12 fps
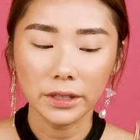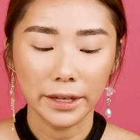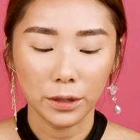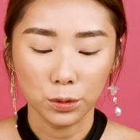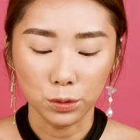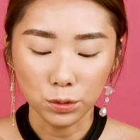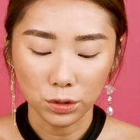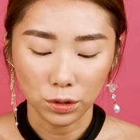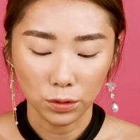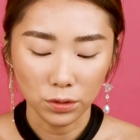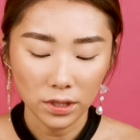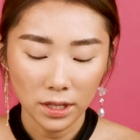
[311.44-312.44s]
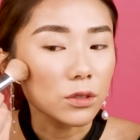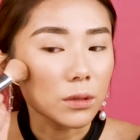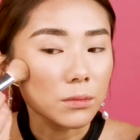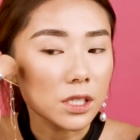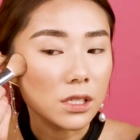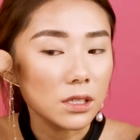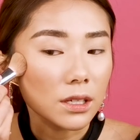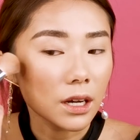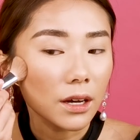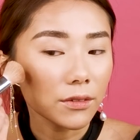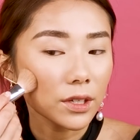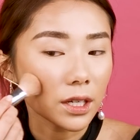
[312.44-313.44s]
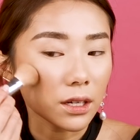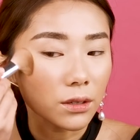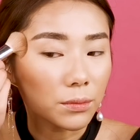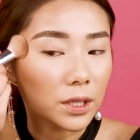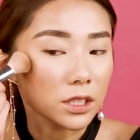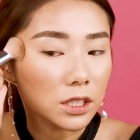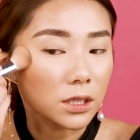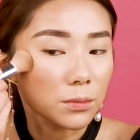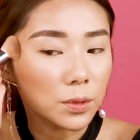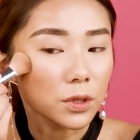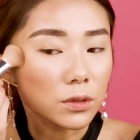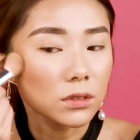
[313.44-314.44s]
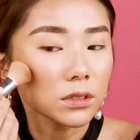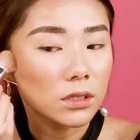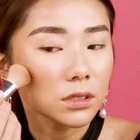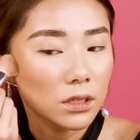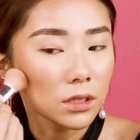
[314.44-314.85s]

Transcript: and cool tone. So I'm just carving out my cheekbones.